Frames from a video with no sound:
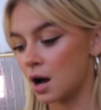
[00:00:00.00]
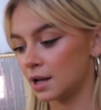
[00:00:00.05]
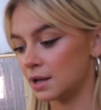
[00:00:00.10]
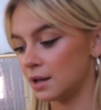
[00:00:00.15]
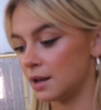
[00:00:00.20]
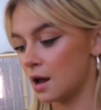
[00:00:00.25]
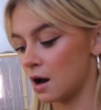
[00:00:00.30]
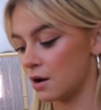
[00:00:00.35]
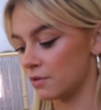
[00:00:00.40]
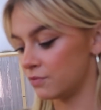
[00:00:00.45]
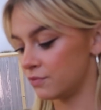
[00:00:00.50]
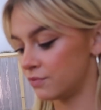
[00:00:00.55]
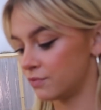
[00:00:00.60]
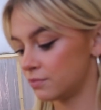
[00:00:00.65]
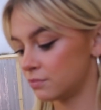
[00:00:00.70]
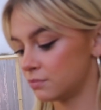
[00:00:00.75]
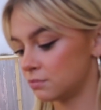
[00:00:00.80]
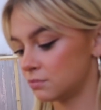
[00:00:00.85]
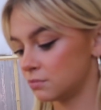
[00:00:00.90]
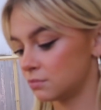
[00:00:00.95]
I love
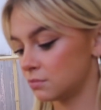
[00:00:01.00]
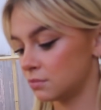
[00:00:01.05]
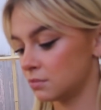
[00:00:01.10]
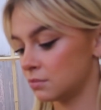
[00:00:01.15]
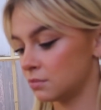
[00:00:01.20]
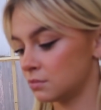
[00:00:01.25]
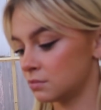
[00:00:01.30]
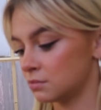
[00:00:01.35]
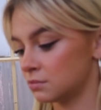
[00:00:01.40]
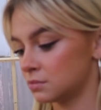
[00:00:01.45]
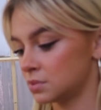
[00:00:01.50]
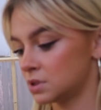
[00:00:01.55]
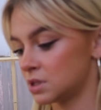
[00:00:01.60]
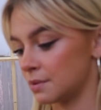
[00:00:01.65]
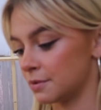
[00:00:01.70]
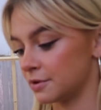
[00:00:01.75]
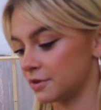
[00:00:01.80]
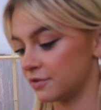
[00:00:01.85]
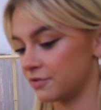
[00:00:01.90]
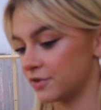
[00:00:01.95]

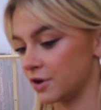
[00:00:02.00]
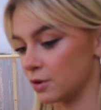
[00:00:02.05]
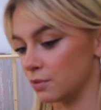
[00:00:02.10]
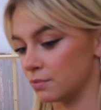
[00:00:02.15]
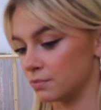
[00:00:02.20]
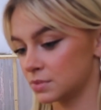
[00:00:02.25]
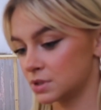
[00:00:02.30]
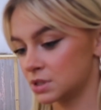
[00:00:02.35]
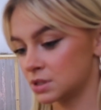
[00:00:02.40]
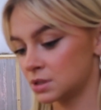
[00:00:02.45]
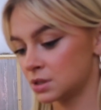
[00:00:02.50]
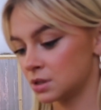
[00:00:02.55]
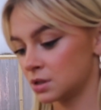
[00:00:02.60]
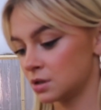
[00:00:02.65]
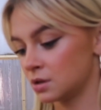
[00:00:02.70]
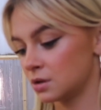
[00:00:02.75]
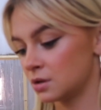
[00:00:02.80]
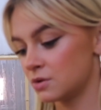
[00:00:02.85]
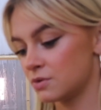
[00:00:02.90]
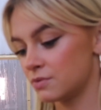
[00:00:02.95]
some of the films
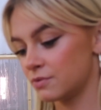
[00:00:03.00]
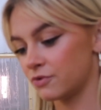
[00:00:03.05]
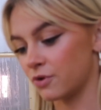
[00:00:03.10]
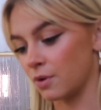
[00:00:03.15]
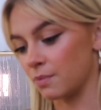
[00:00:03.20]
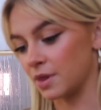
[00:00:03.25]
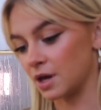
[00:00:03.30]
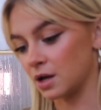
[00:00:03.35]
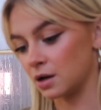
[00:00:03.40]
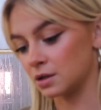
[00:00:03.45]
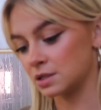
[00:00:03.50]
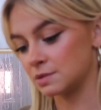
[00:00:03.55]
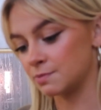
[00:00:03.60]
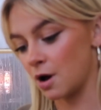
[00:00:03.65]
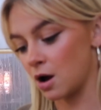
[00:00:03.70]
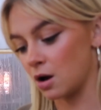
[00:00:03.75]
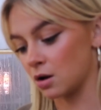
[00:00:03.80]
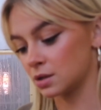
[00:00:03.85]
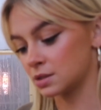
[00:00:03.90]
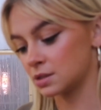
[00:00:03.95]
from Nicholas
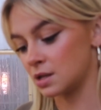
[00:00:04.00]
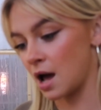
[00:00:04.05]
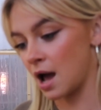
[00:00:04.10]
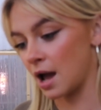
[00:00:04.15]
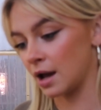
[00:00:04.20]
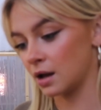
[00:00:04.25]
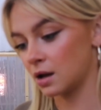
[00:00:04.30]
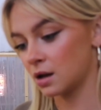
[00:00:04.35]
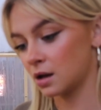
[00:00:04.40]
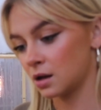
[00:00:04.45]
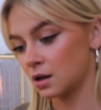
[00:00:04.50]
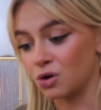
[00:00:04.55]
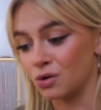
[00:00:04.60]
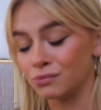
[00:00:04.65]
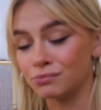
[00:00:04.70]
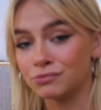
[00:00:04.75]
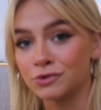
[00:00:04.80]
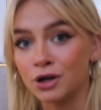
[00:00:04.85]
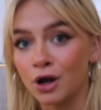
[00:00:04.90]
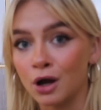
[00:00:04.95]
Sparks, like Dear
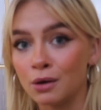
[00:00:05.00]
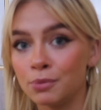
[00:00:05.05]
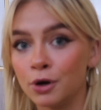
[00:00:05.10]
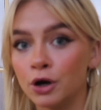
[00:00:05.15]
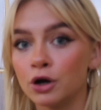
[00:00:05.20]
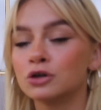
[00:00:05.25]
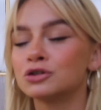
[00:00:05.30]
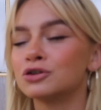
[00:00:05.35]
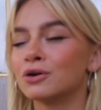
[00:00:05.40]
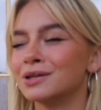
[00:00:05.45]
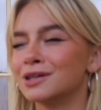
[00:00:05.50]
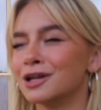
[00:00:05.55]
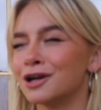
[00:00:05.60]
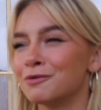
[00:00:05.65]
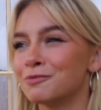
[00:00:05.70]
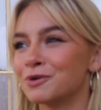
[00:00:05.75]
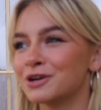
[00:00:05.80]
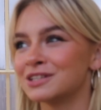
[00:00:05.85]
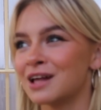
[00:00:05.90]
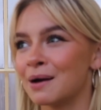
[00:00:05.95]
John, The Notebook. Sorry, The
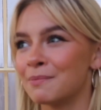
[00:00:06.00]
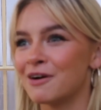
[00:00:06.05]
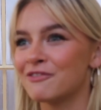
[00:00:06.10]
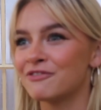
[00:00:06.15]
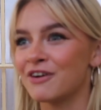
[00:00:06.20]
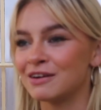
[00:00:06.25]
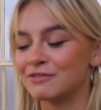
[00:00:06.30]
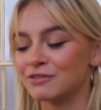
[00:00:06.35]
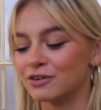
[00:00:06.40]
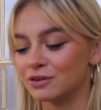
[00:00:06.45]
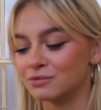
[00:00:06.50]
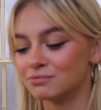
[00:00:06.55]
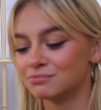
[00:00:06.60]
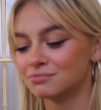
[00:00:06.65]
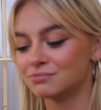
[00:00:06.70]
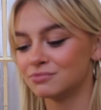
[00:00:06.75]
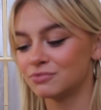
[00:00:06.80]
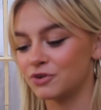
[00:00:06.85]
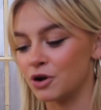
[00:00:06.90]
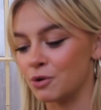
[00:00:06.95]
Notebook is like my favourite
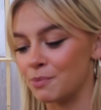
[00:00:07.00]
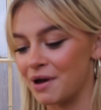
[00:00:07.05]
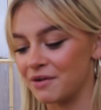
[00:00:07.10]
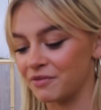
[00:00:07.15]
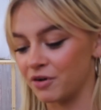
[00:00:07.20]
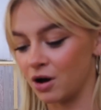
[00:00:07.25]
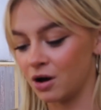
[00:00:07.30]
film ever.